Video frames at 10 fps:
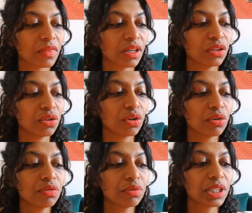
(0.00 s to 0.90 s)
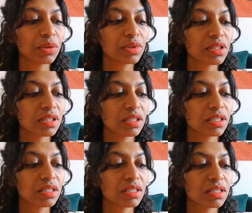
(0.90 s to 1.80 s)
No
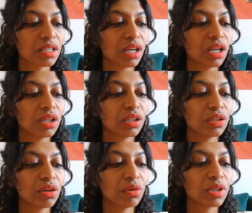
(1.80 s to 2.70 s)
frequencies, no